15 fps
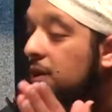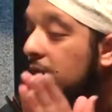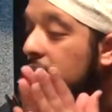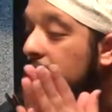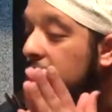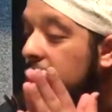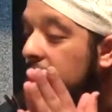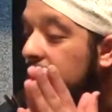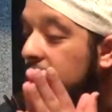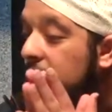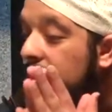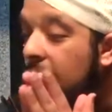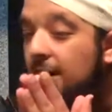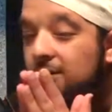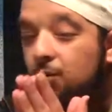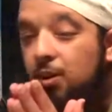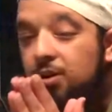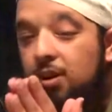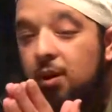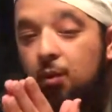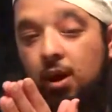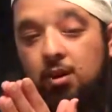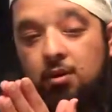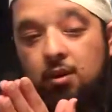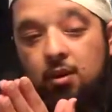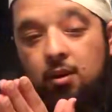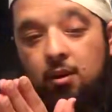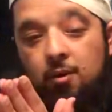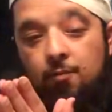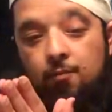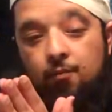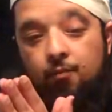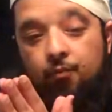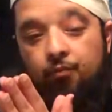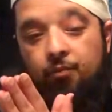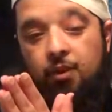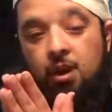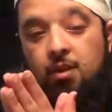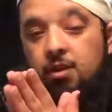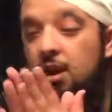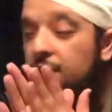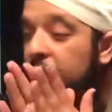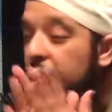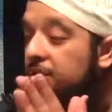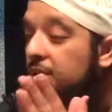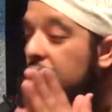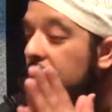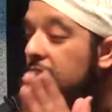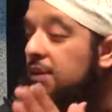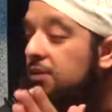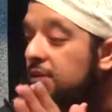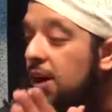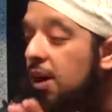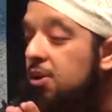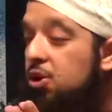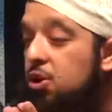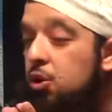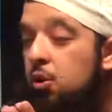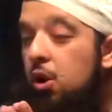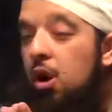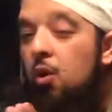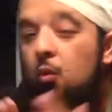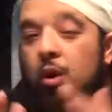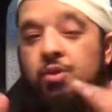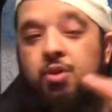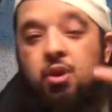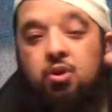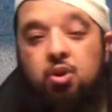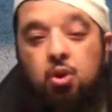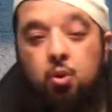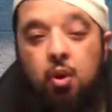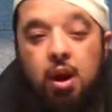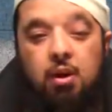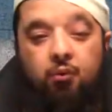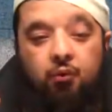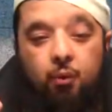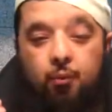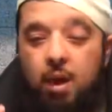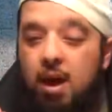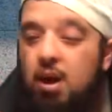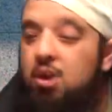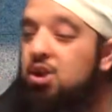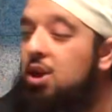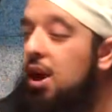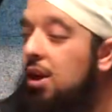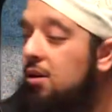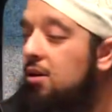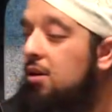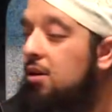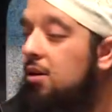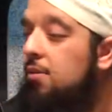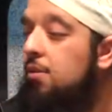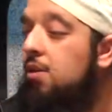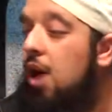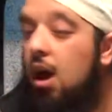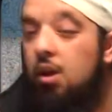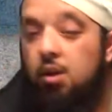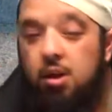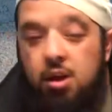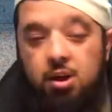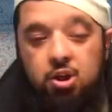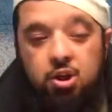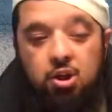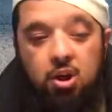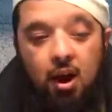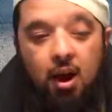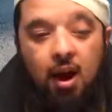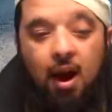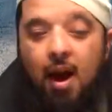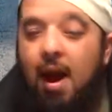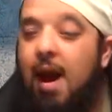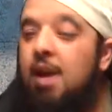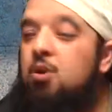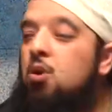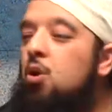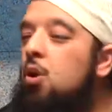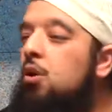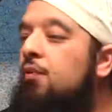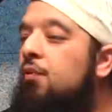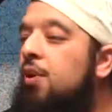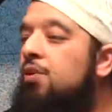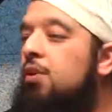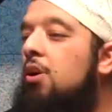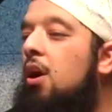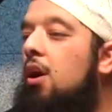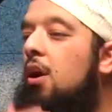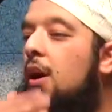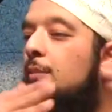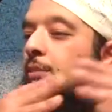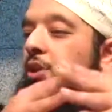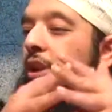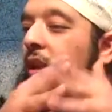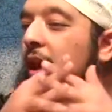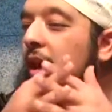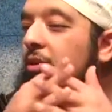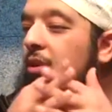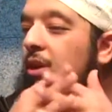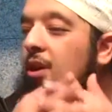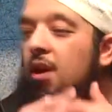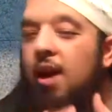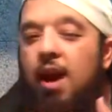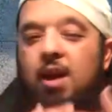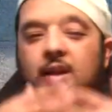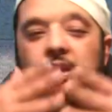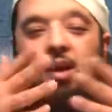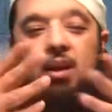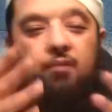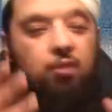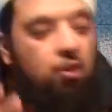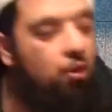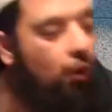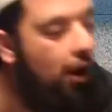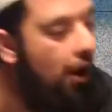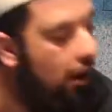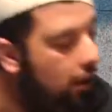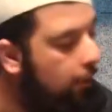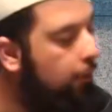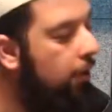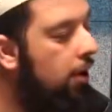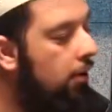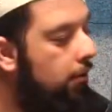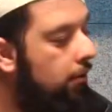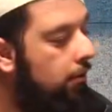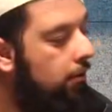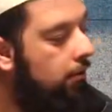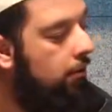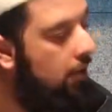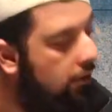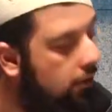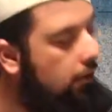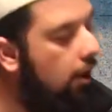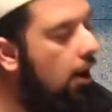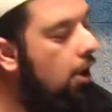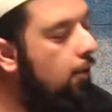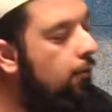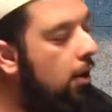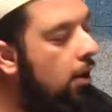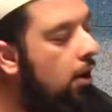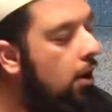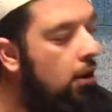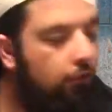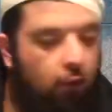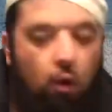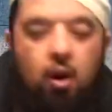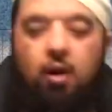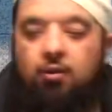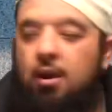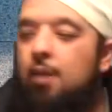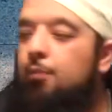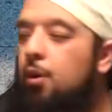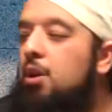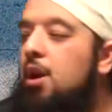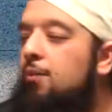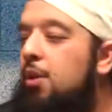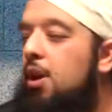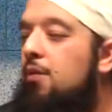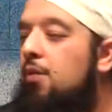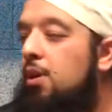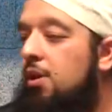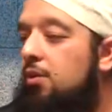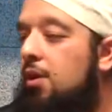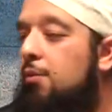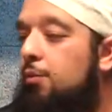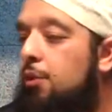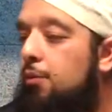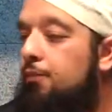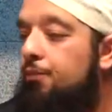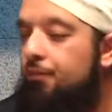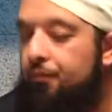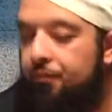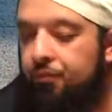when it coincides with the what? The fitrah inside you, when the two information, knowledge, and good fitrah come together, it gives you hikmah. This is hikmah. For example, let me give you an example.